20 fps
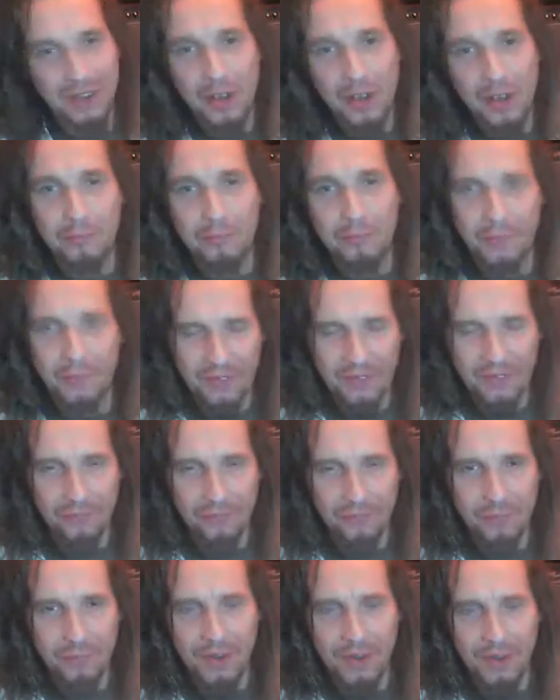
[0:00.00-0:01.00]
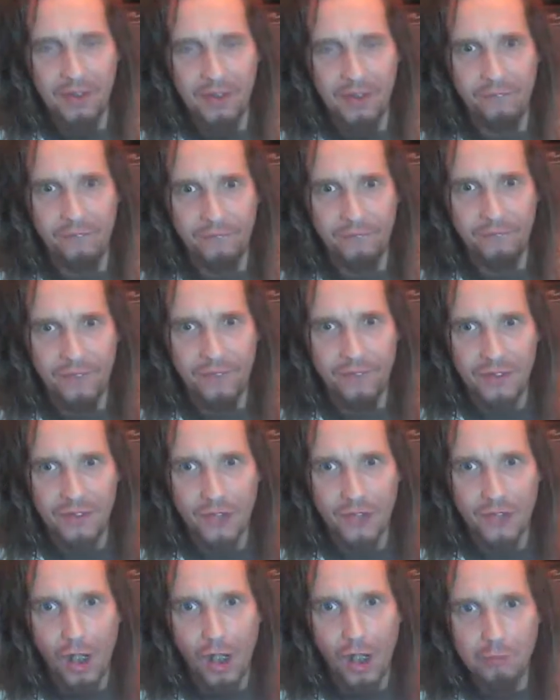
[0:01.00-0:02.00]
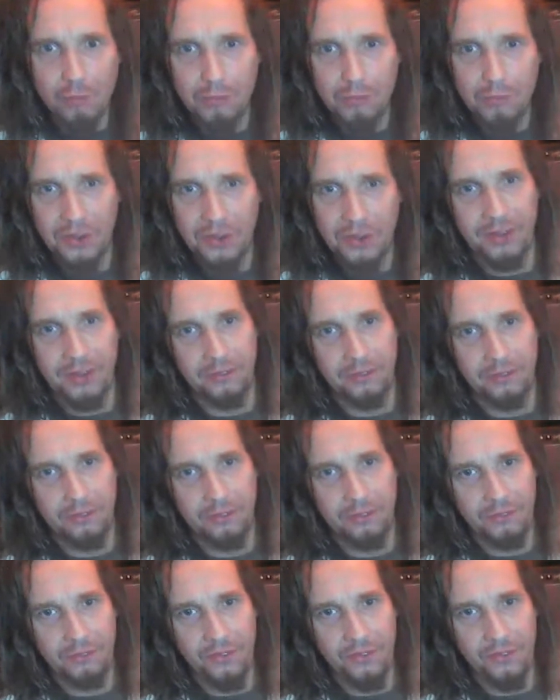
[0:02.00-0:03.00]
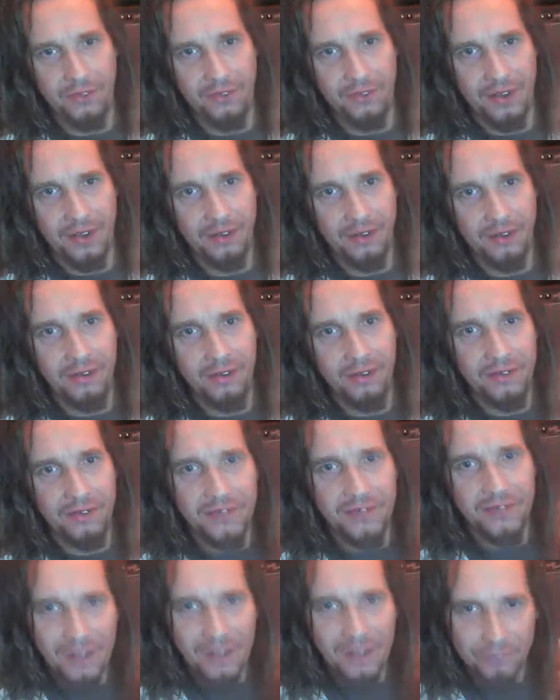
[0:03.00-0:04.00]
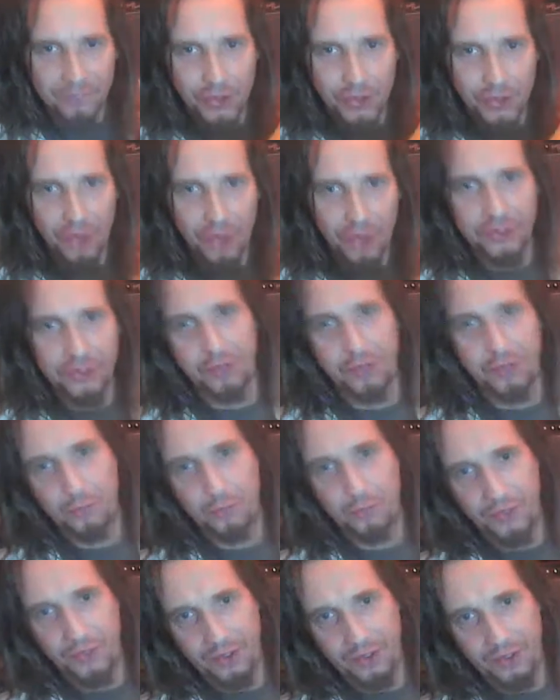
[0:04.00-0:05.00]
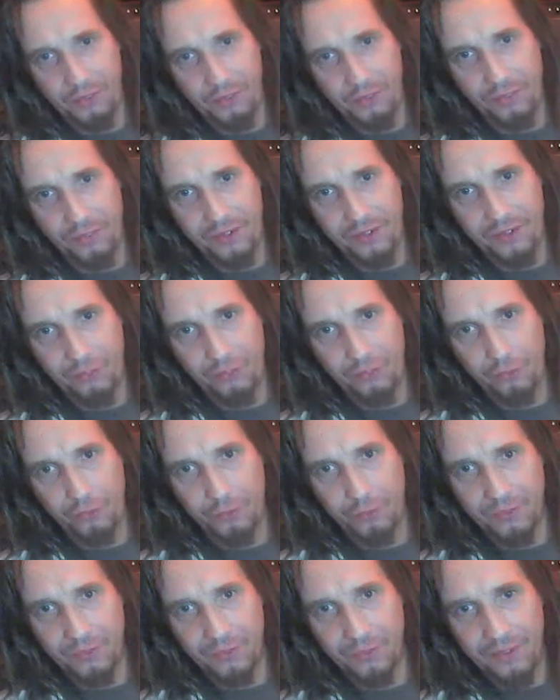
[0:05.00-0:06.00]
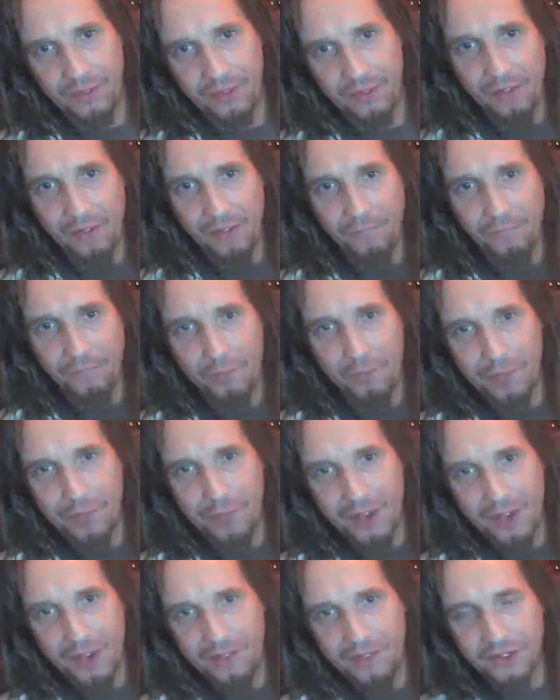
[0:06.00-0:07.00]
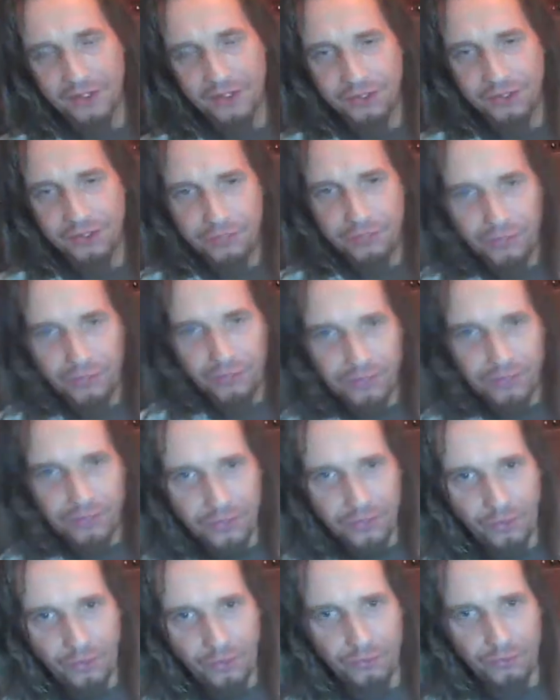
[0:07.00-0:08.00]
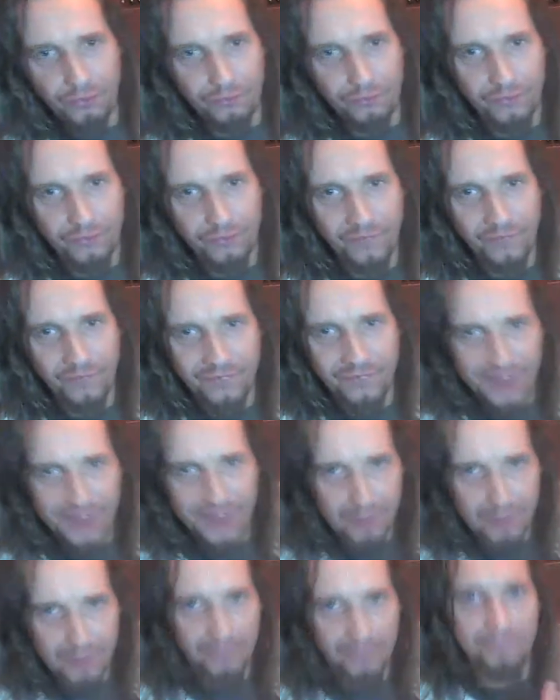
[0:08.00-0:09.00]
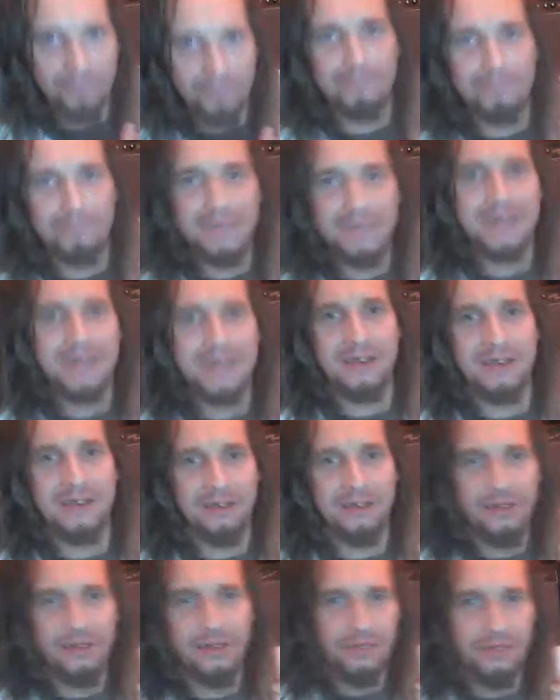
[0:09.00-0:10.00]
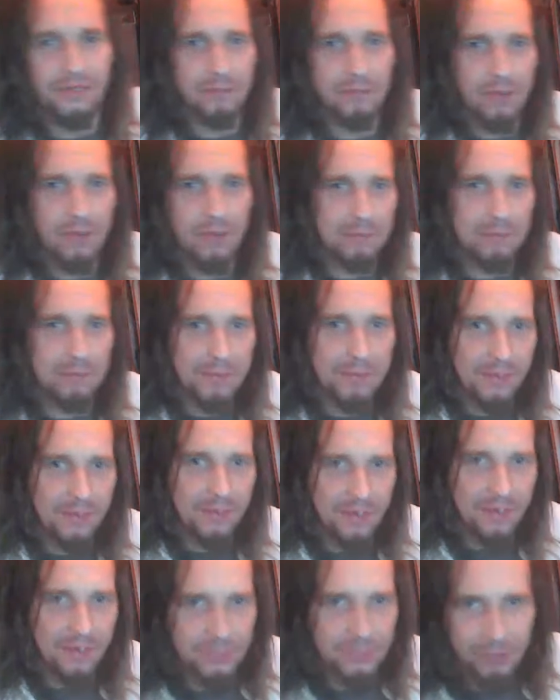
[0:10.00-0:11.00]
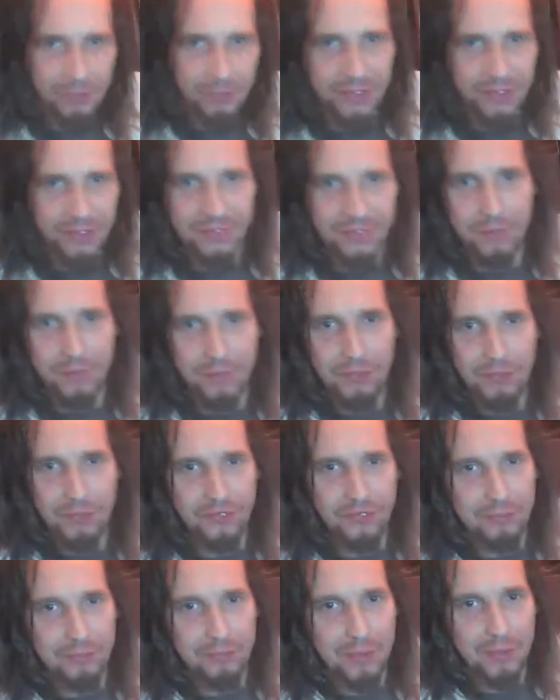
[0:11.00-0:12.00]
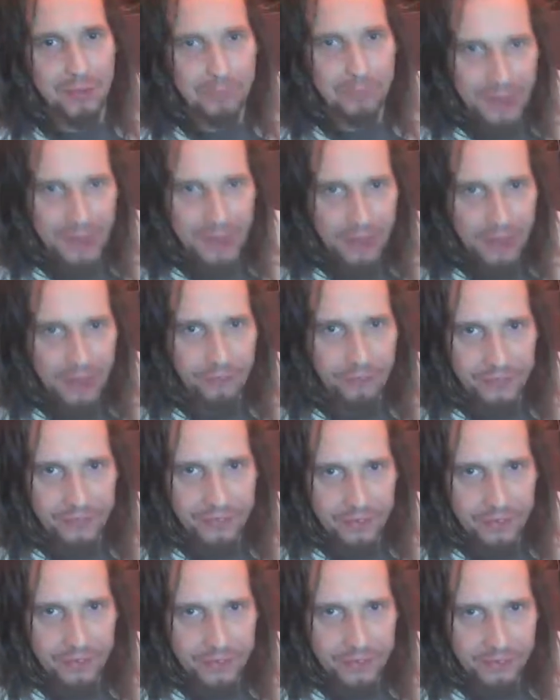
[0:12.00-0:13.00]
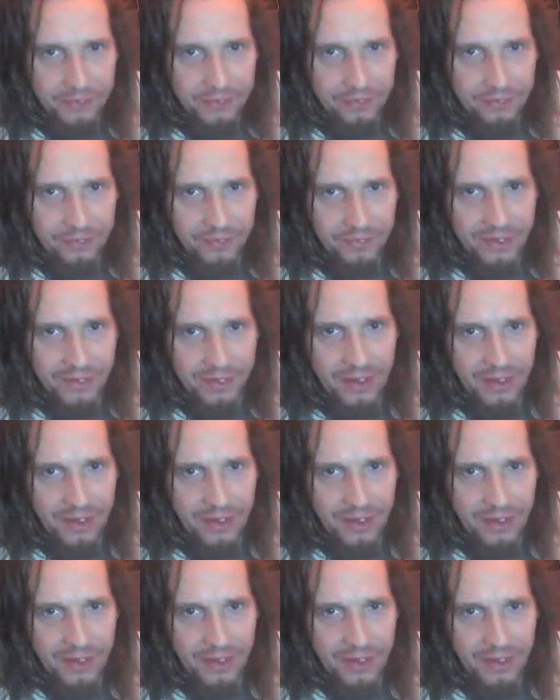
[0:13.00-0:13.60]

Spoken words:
But that's what I mean. It's humbling, okay? Never judge somebody on their equipment. If I'm playing this, you don't know the depth of meaning that might be being expressed in the music being played on this, okay?